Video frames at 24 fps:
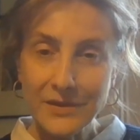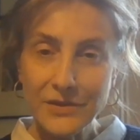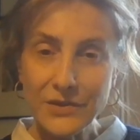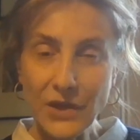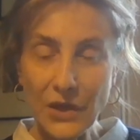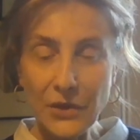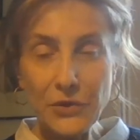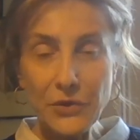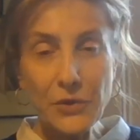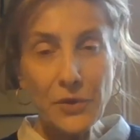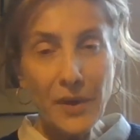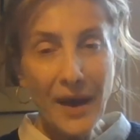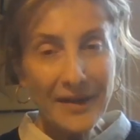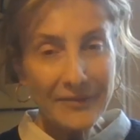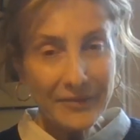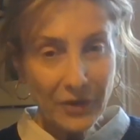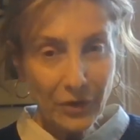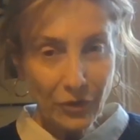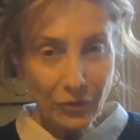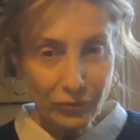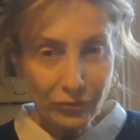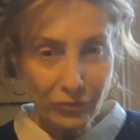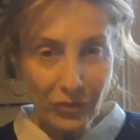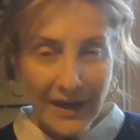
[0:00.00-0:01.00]
So you have
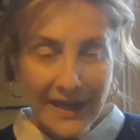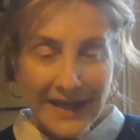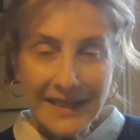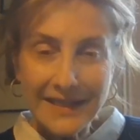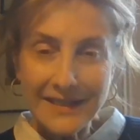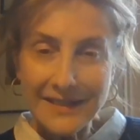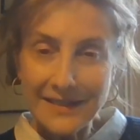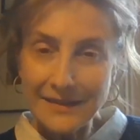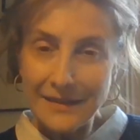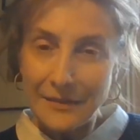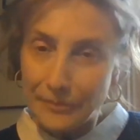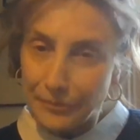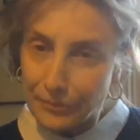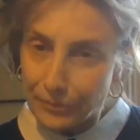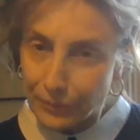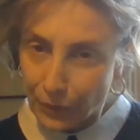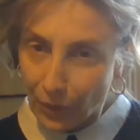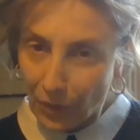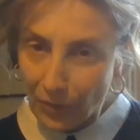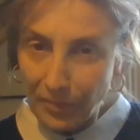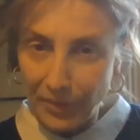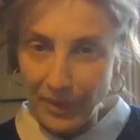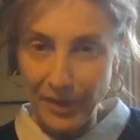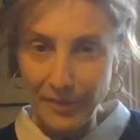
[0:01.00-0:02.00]
a great
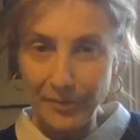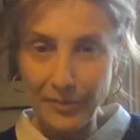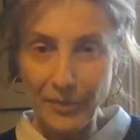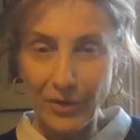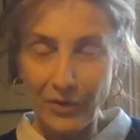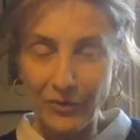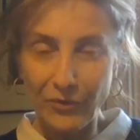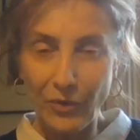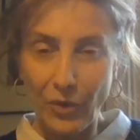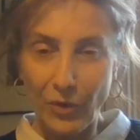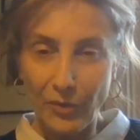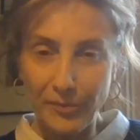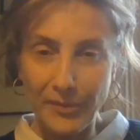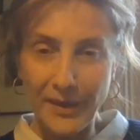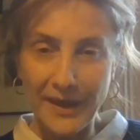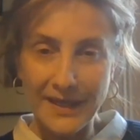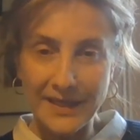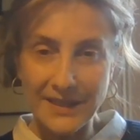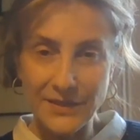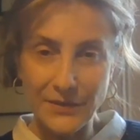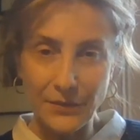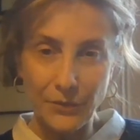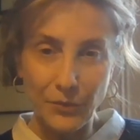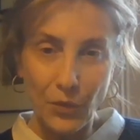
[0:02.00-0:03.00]
problem of what
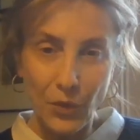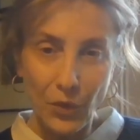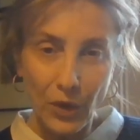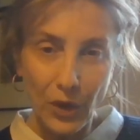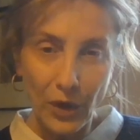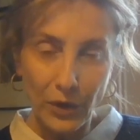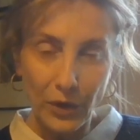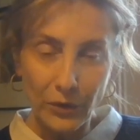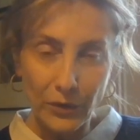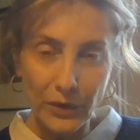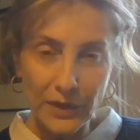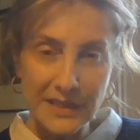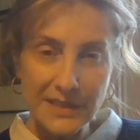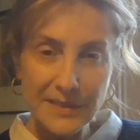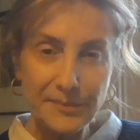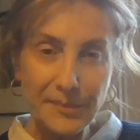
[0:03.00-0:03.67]
makes a Warhol,